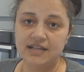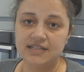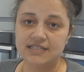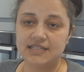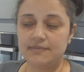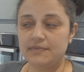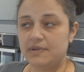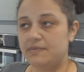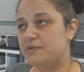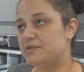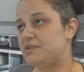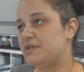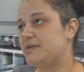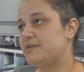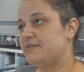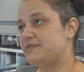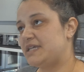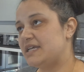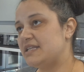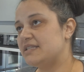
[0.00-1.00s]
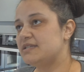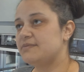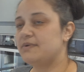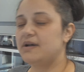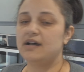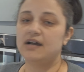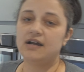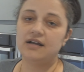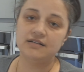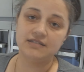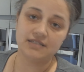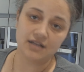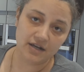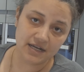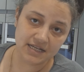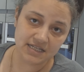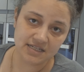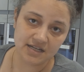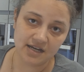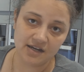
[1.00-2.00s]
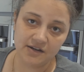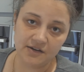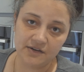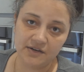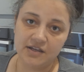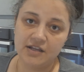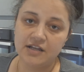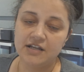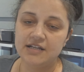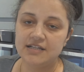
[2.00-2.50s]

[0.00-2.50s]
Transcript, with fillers: Some people do it with tin tomatoes, I don't,